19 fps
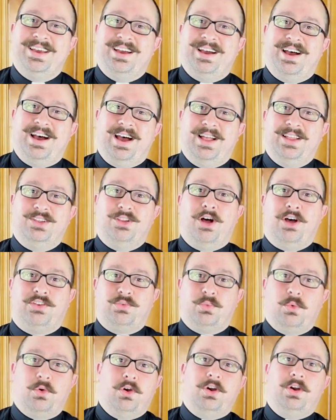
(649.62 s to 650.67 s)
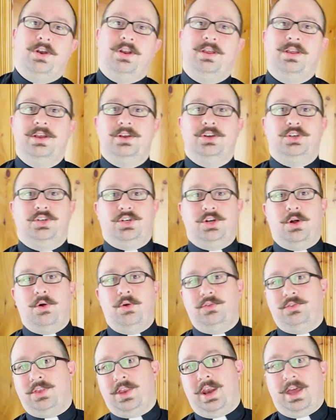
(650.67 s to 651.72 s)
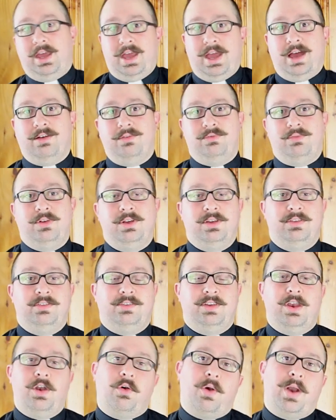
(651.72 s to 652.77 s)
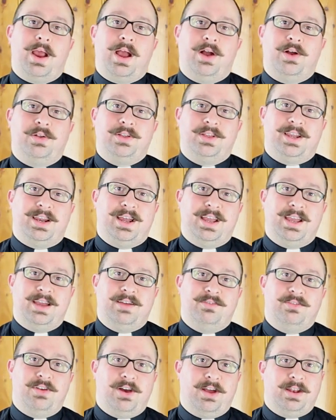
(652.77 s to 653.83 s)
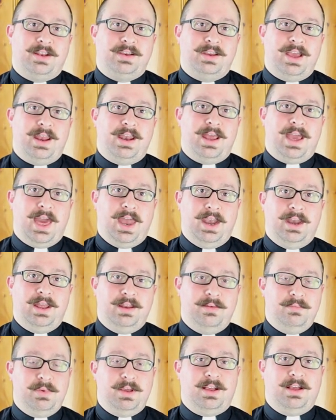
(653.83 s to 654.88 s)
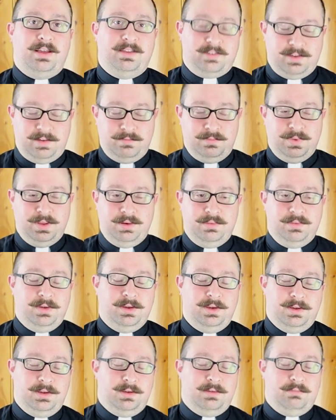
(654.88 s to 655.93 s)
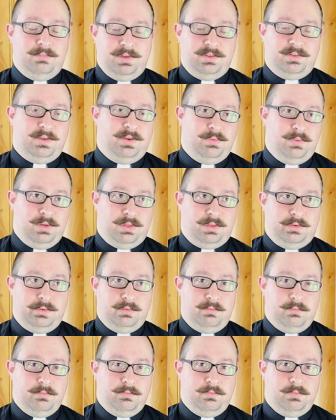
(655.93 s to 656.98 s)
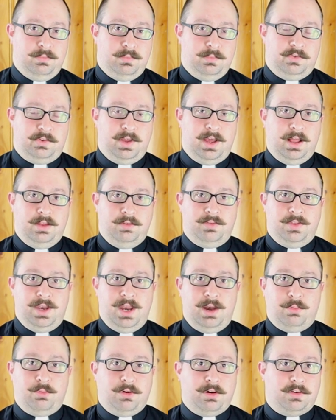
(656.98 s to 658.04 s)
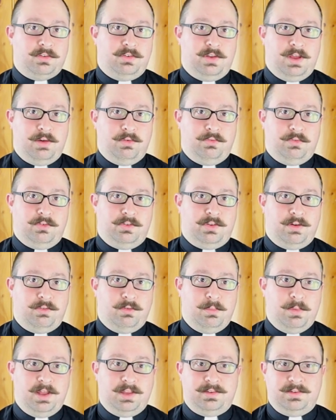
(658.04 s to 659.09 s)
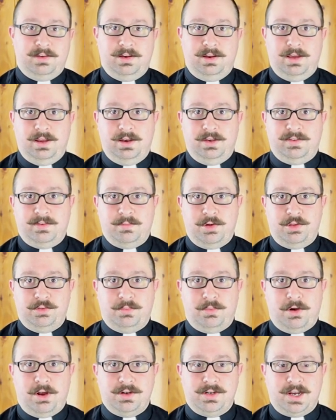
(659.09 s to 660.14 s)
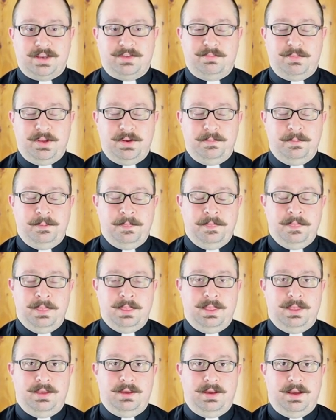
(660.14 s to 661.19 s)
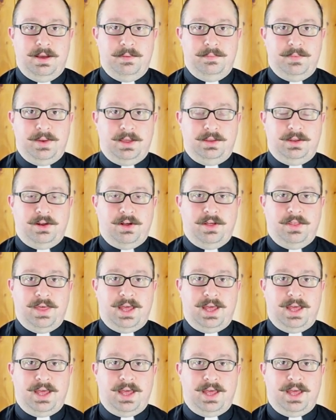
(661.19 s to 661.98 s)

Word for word: Lost Word shows that I have sitting around that I have not yet edited because I've been busy with sale of the network stuff for several months and some other projects. But now that all